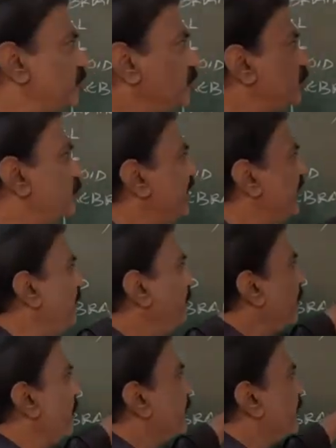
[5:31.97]
Usually
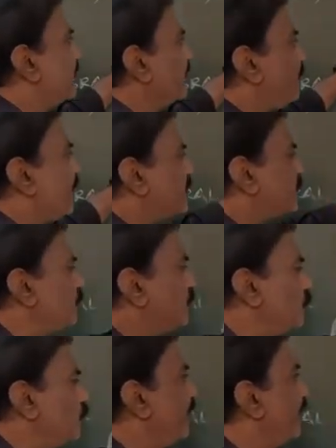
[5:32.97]
in the first two
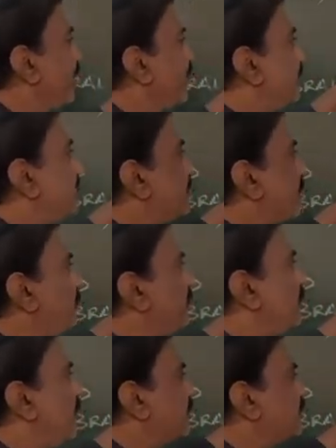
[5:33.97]
varieties,
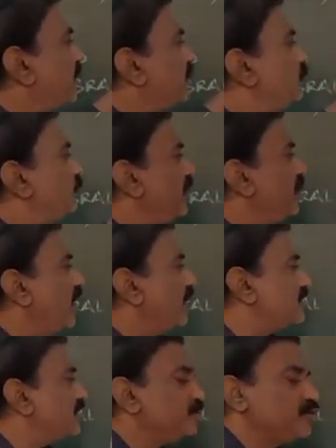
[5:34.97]
extradural or
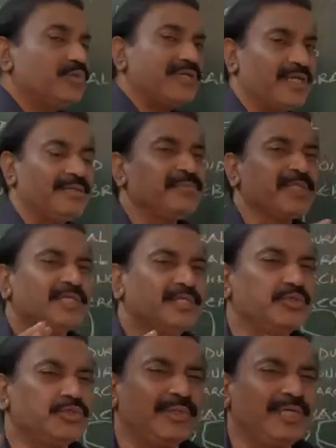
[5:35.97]
subdural,
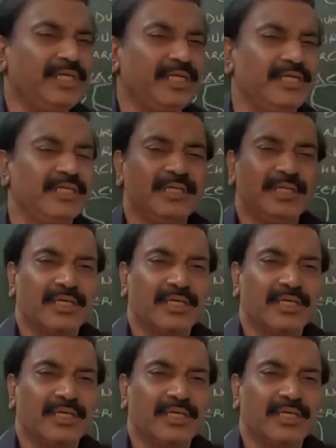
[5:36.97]
usually